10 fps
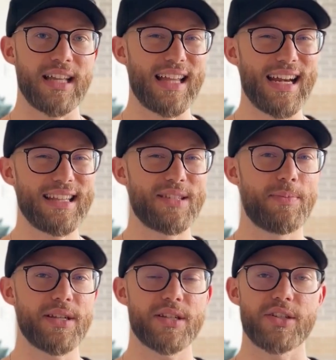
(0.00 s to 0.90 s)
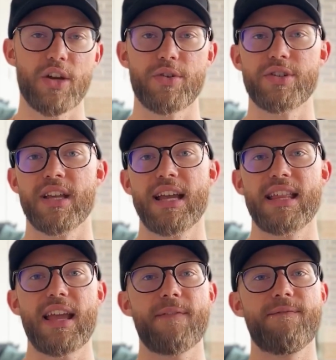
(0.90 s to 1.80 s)
A lot of these business owners,
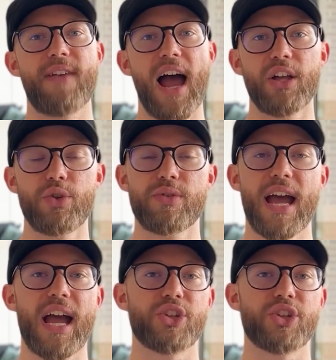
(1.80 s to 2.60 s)
they value that